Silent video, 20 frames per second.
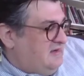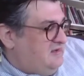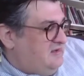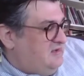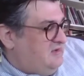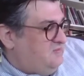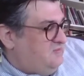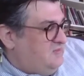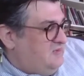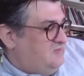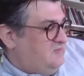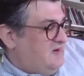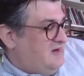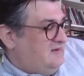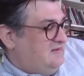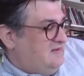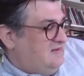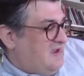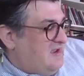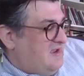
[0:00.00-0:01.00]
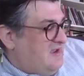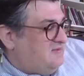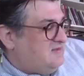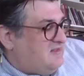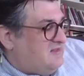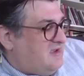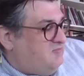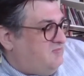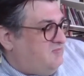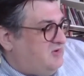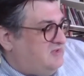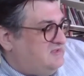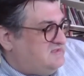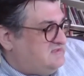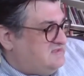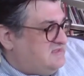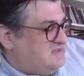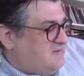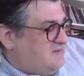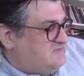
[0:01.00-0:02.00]
We ran down the library
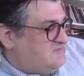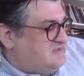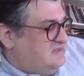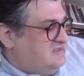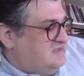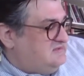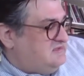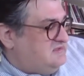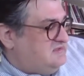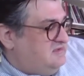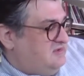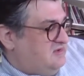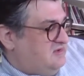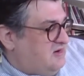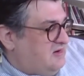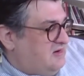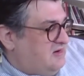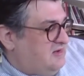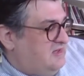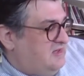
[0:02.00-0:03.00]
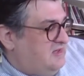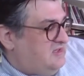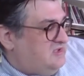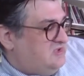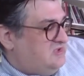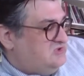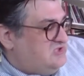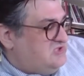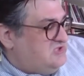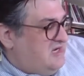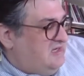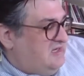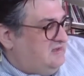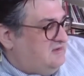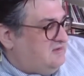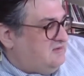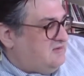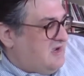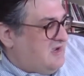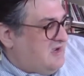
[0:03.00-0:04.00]
steps and into the yard. Shading
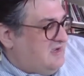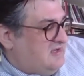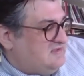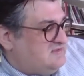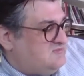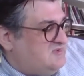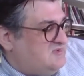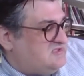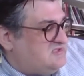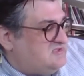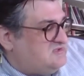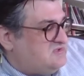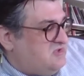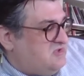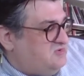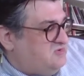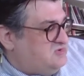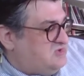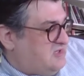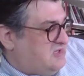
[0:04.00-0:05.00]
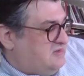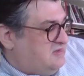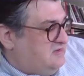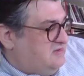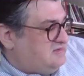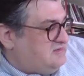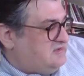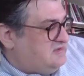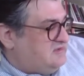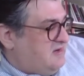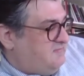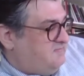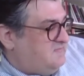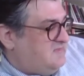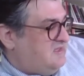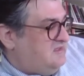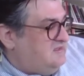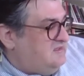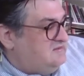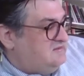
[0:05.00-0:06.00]
her eyes, Mrs. Lowe John looked up
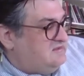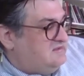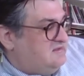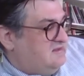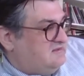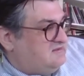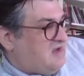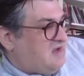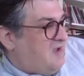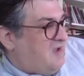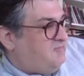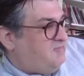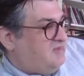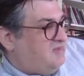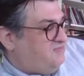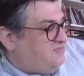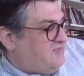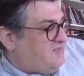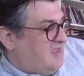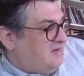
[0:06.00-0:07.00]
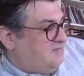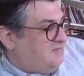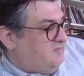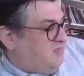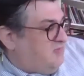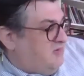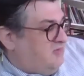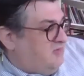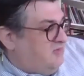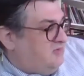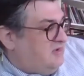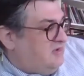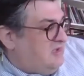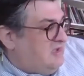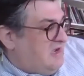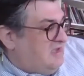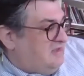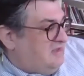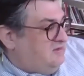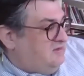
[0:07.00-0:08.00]
to the top of the flagpole.
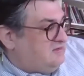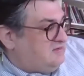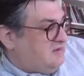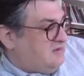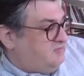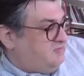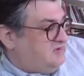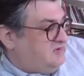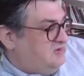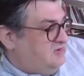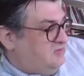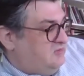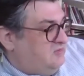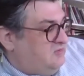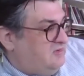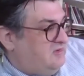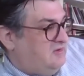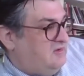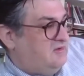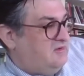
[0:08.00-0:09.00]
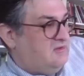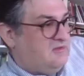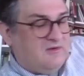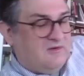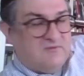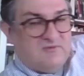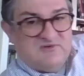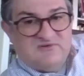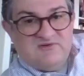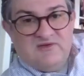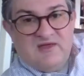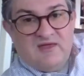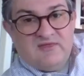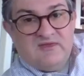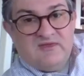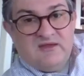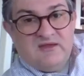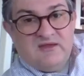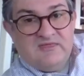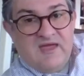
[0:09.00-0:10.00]
I looked up too. There was
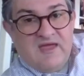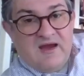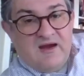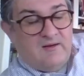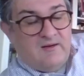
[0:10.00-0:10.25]
nothing there.